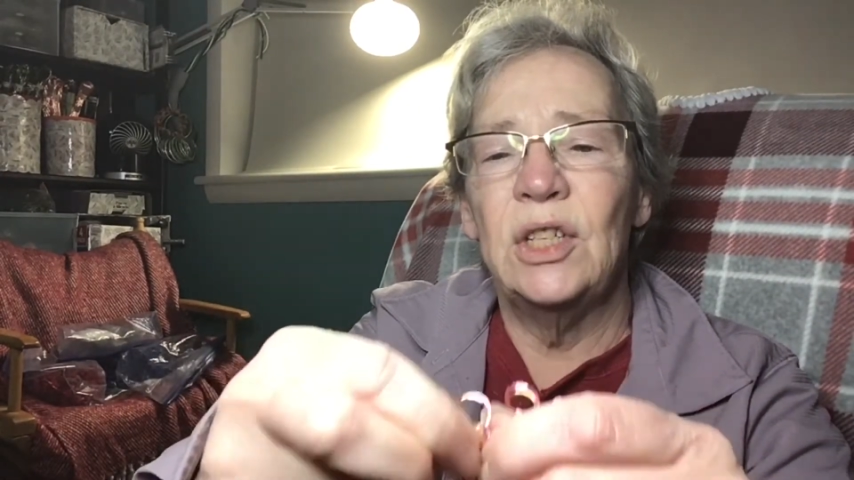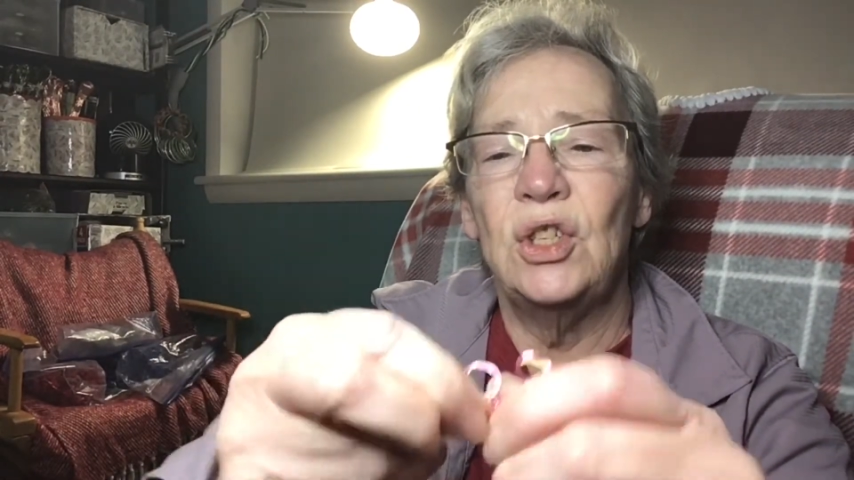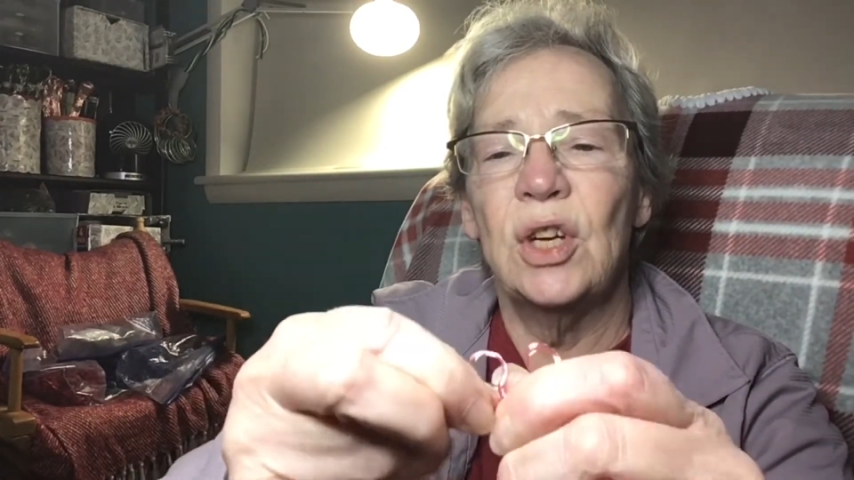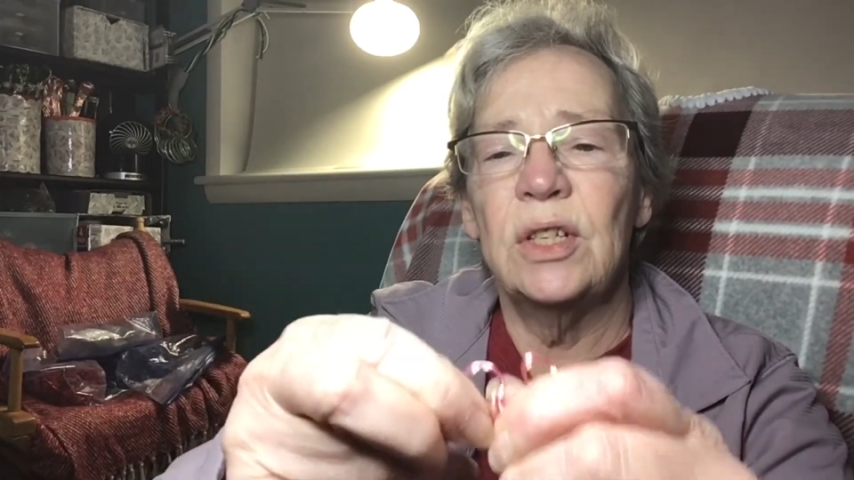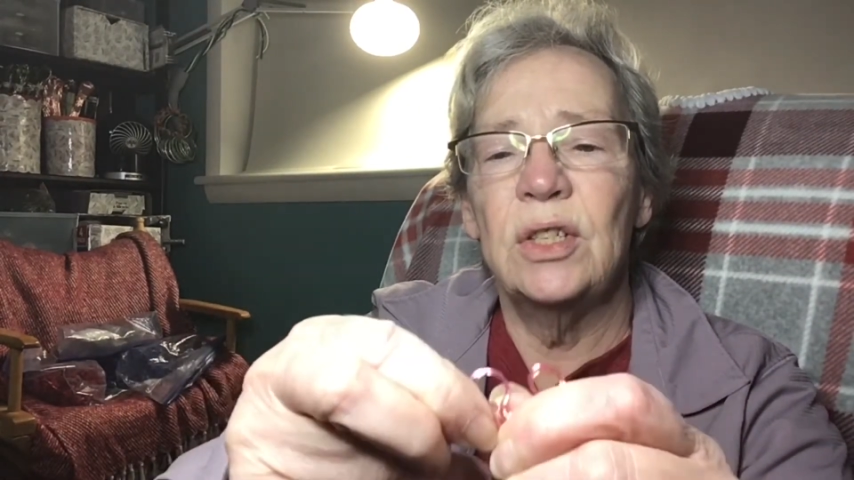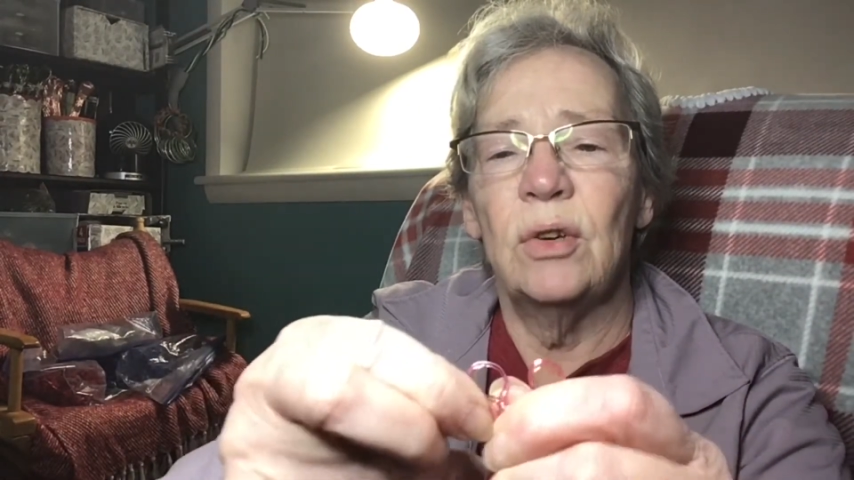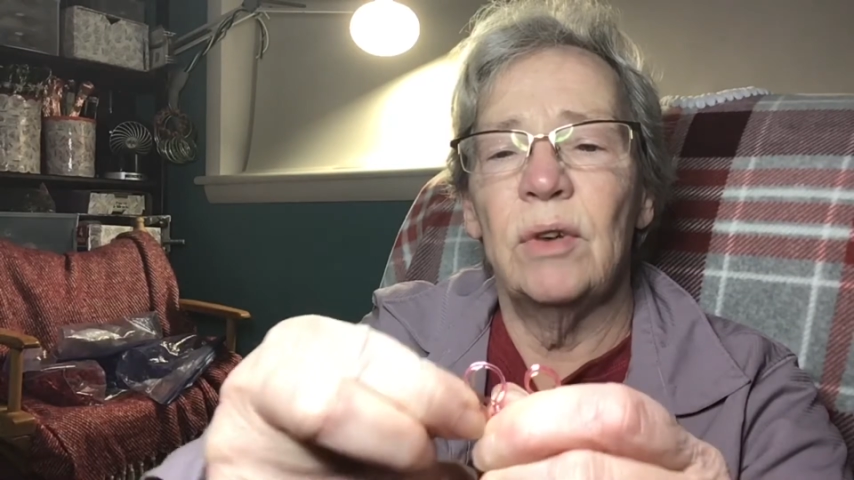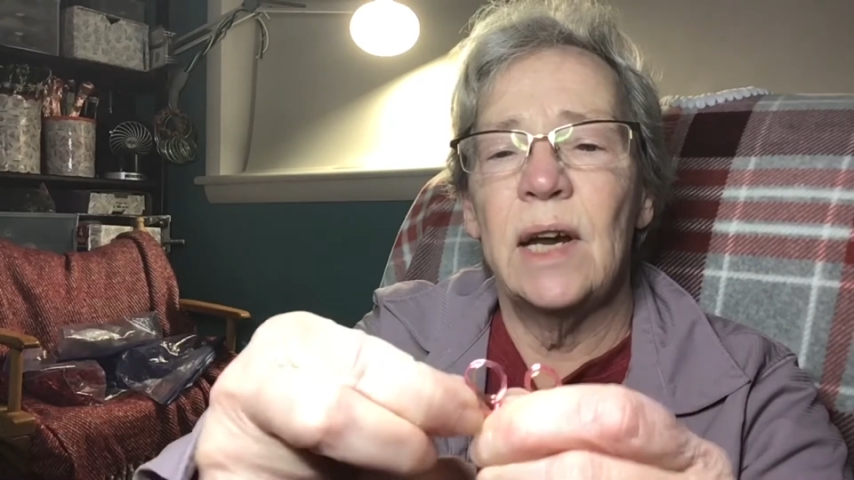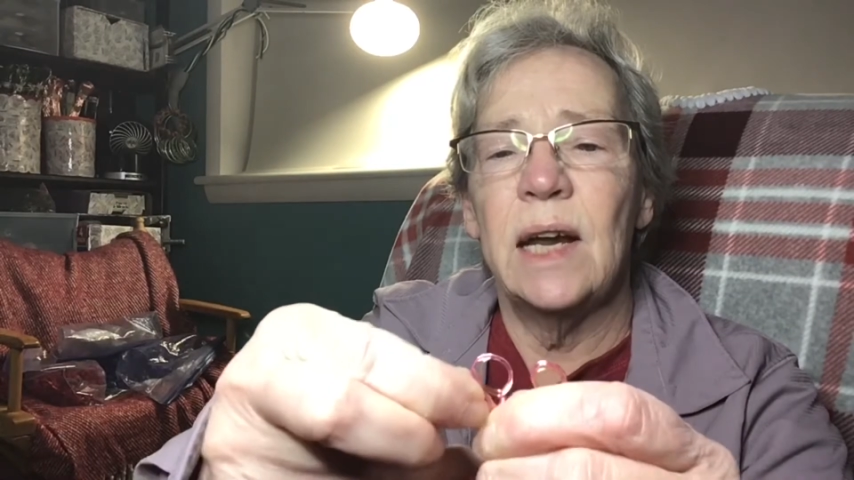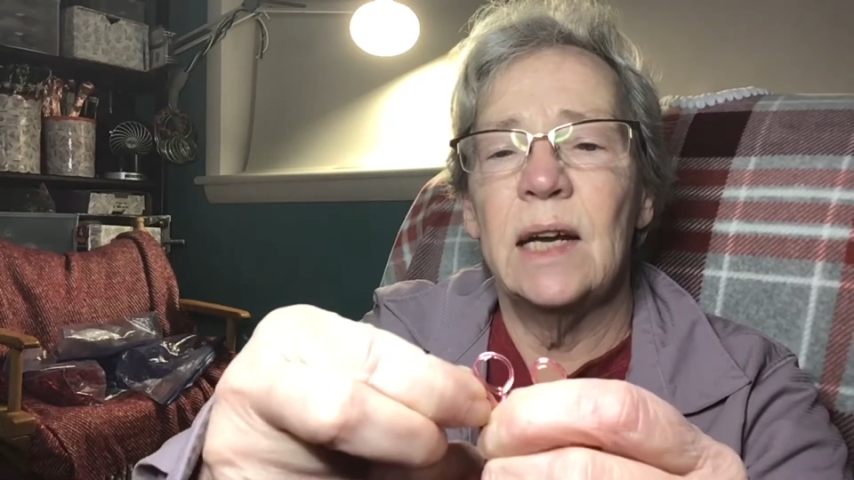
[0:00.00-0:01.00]
just
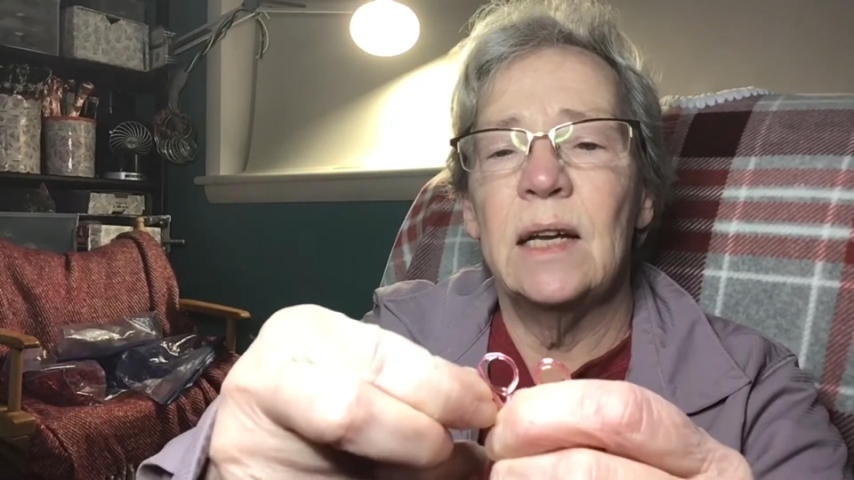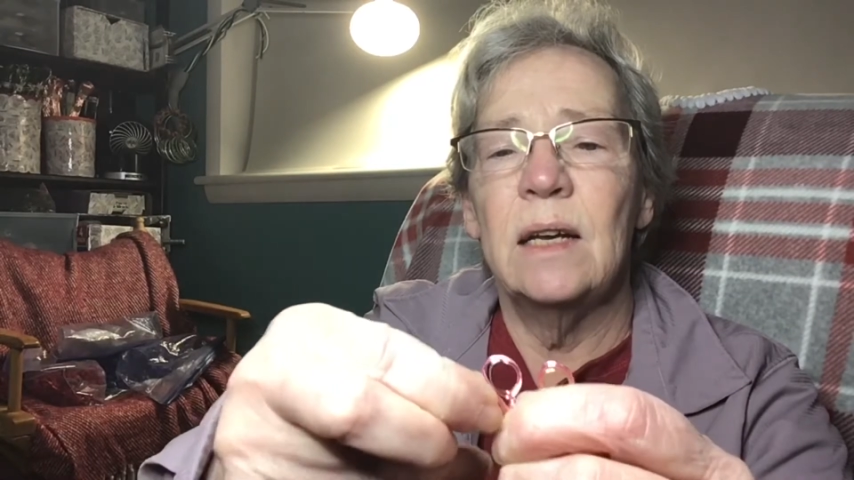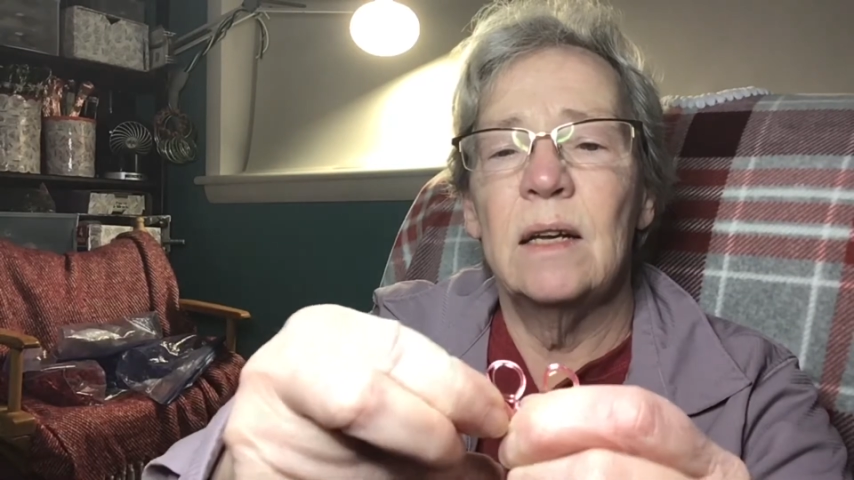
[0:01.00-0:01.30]
created,